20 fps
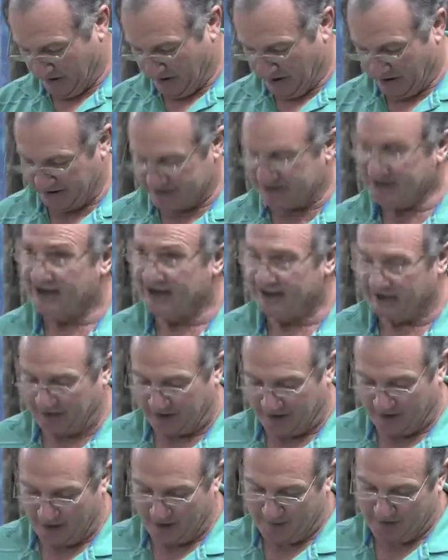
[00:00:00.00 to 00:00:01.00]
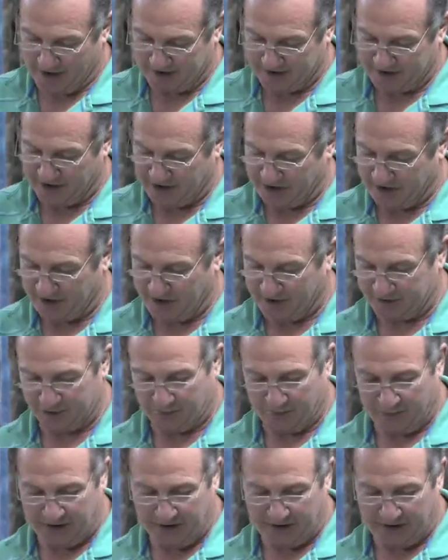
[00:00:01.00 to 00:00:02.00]
I attended a Hobart City
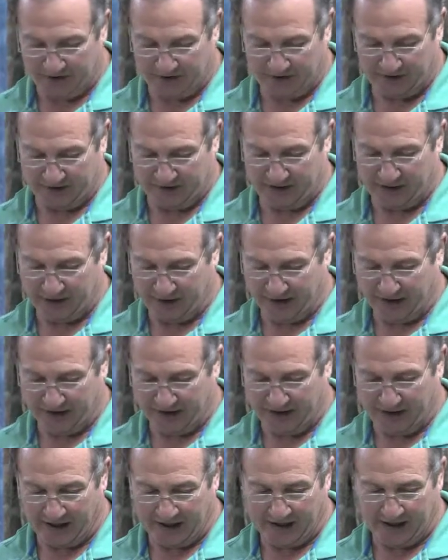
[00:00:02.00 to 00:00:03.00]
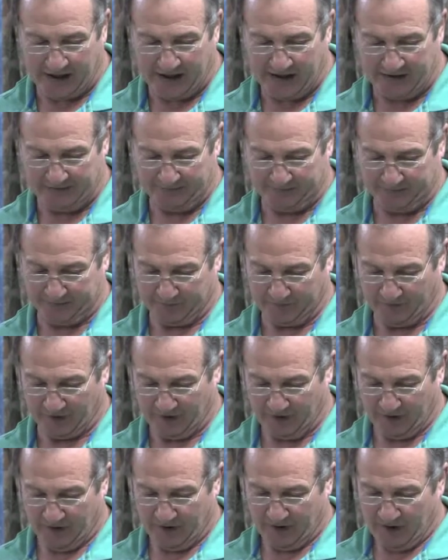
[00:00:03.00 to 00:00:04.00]
Council meeting in 1988
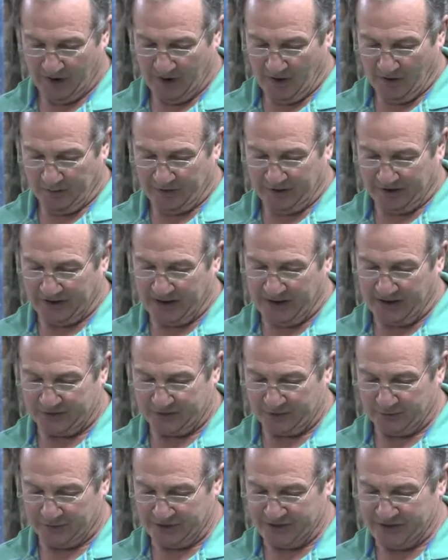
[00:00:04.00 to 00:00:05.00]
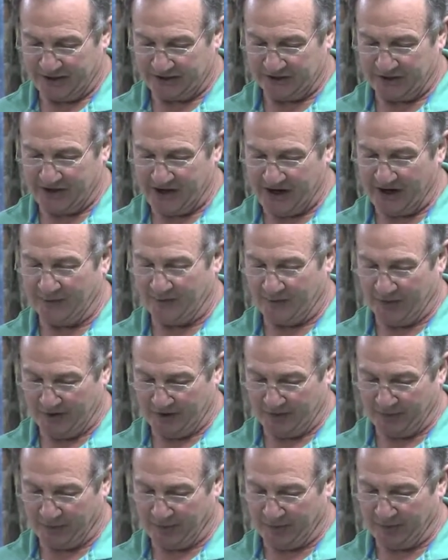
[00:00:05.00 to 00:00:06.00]
when the council rejected
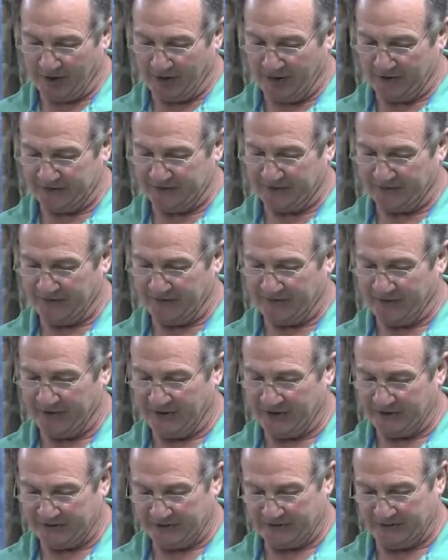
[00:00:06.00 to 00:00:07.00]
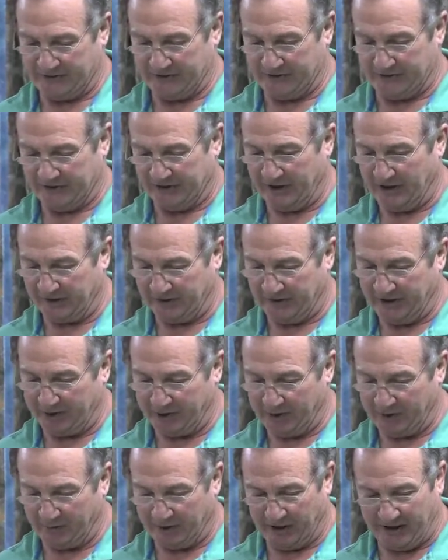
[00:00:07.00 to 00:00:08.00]
outright the proposals of this local
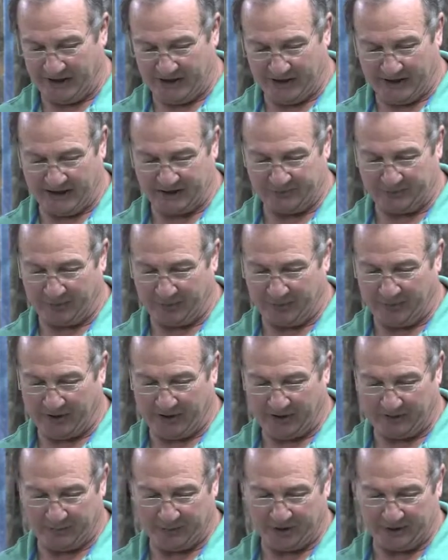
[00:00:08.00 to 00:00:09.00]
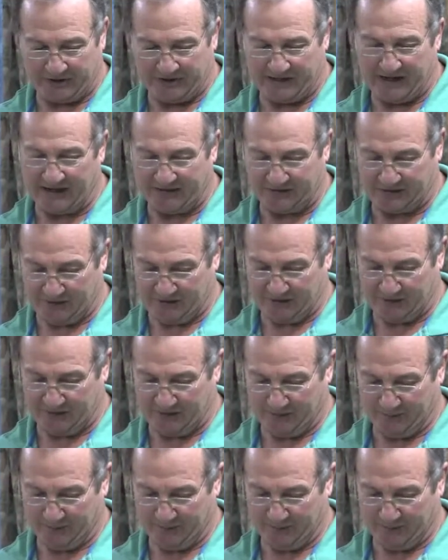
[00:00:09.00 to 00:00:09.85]
area plan as prepared by TASQ.